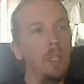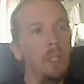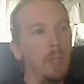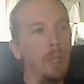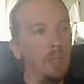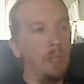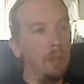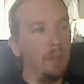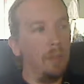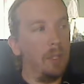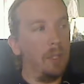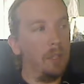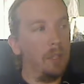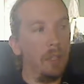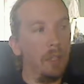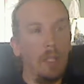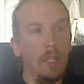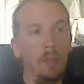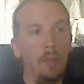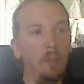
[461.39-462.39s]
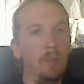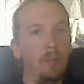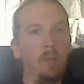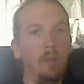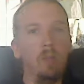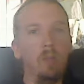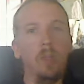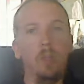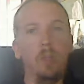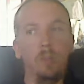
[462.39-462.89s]
Um, the same
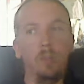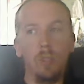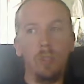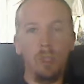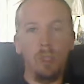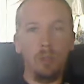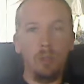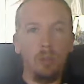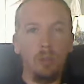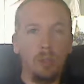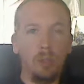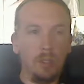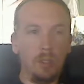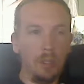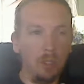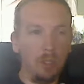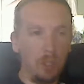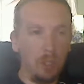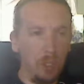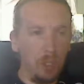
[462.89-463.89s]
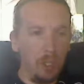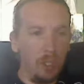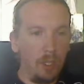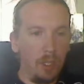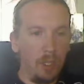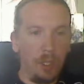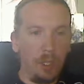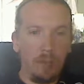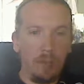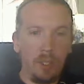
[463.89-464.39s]
worm juice essentially
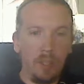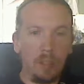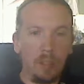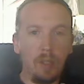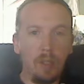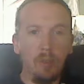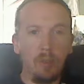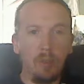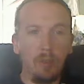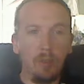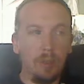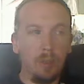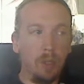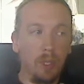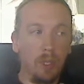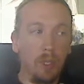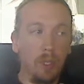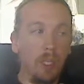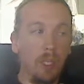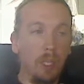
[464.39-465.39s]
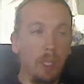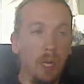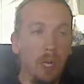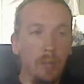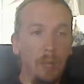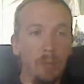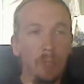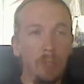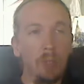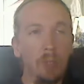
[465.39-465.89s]
that I mixed up before.
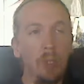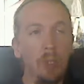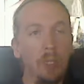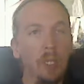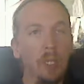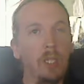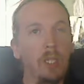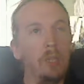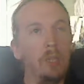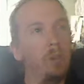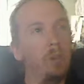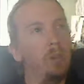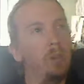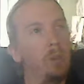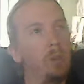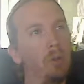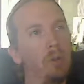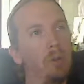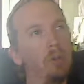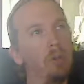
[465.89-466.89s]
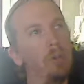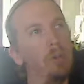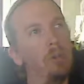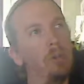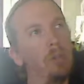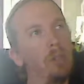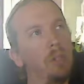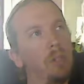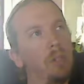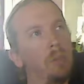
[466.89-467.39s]
I'm just putting into the dual root
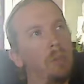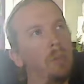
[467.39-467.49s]
zone,